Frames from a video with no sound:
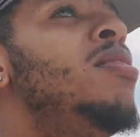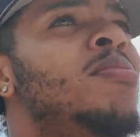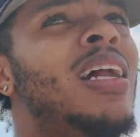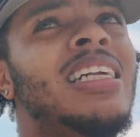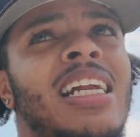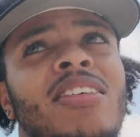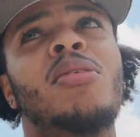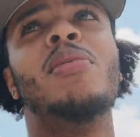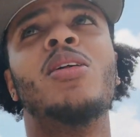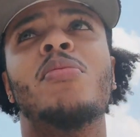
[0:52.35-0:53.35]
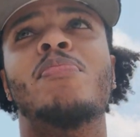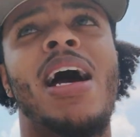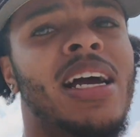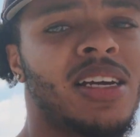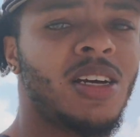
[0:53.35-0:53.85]
but I did have to mail them
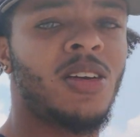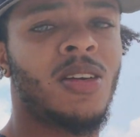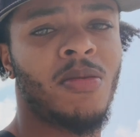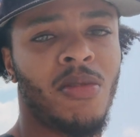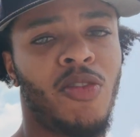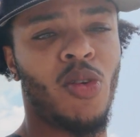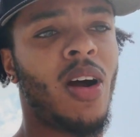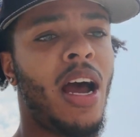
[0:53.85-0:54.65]
back before